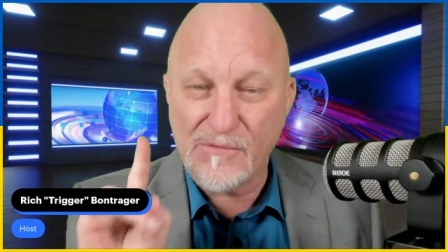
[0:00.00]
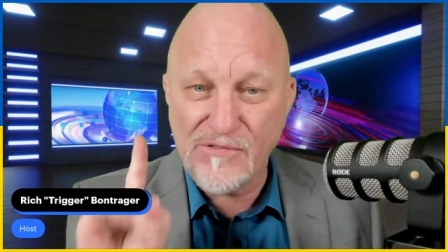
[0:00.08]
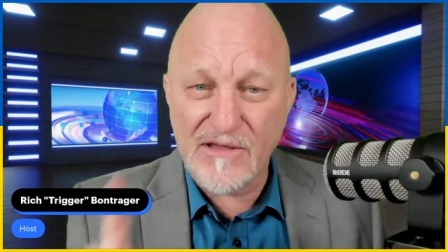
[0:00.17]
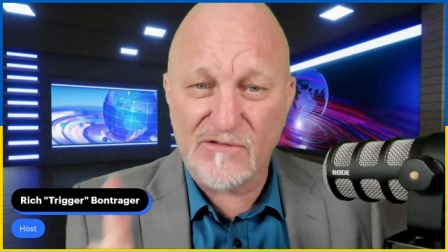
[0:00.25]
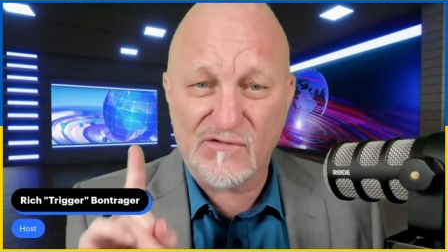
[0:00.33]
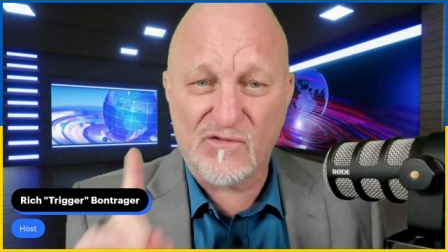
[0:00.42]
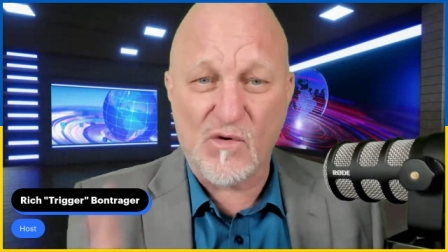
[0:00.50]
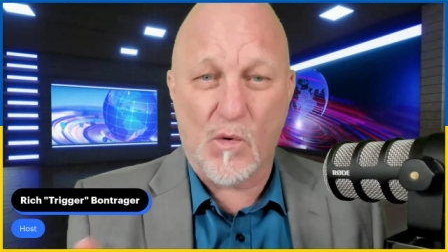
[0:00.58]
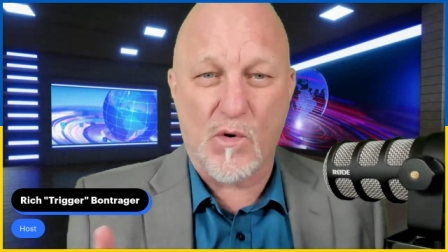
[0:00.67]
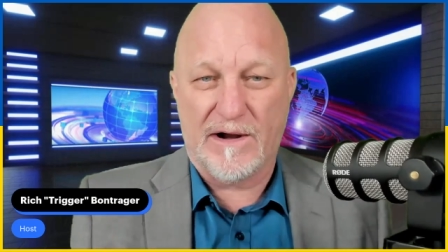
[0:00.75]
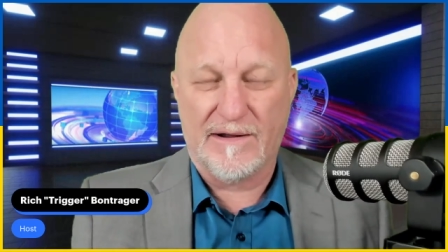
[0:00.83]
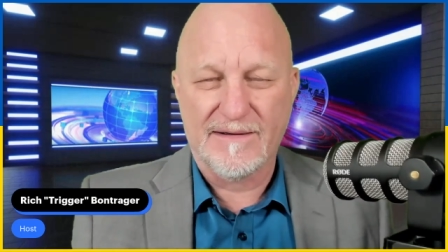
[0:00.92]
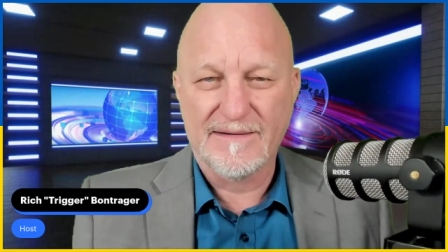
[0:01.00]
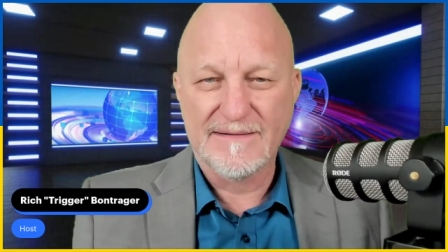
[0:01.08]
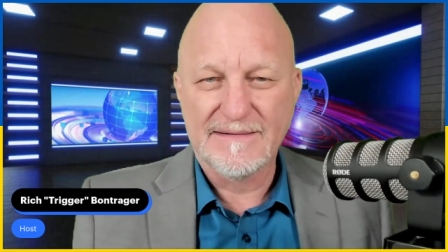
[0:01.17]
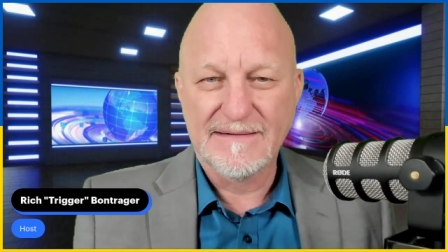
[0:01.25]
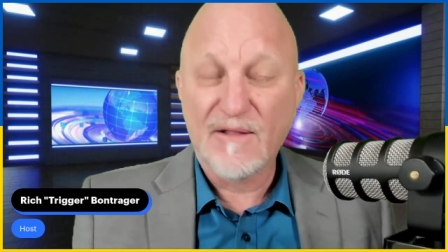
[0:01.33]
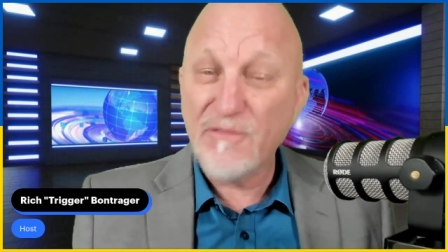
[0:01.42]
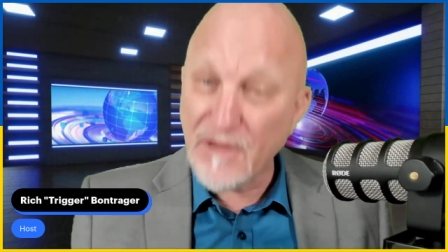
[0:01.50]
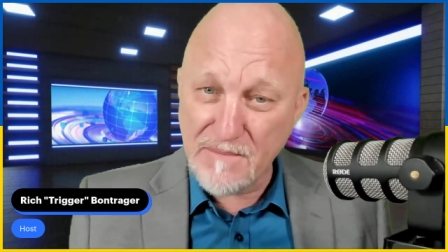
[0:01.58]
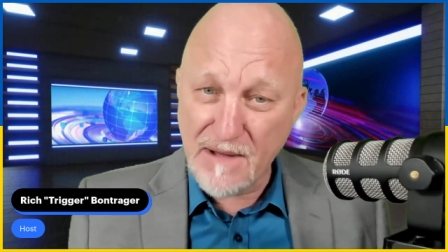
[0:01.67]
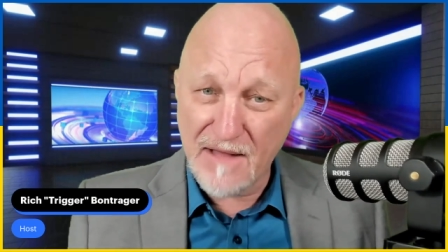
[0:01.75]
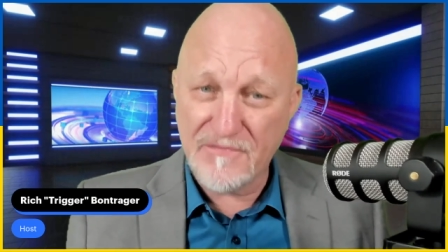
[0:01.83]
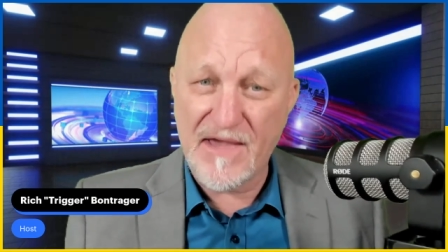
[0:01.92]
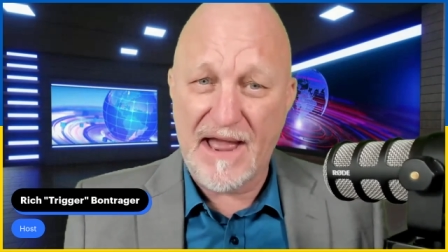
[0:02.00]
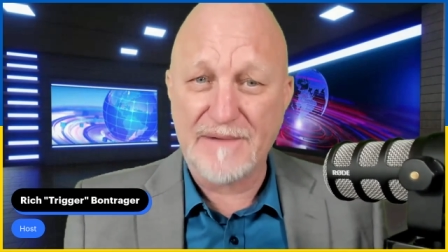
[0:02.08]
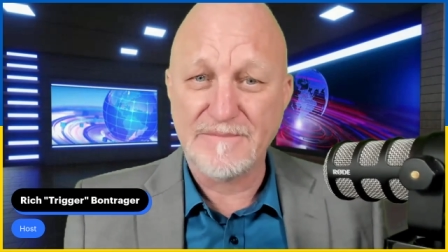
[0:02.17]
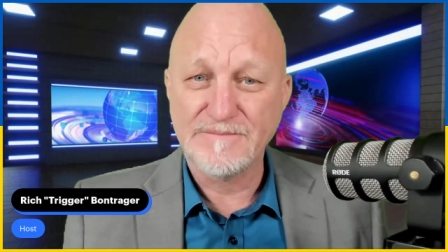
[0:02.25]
this story. Think about that.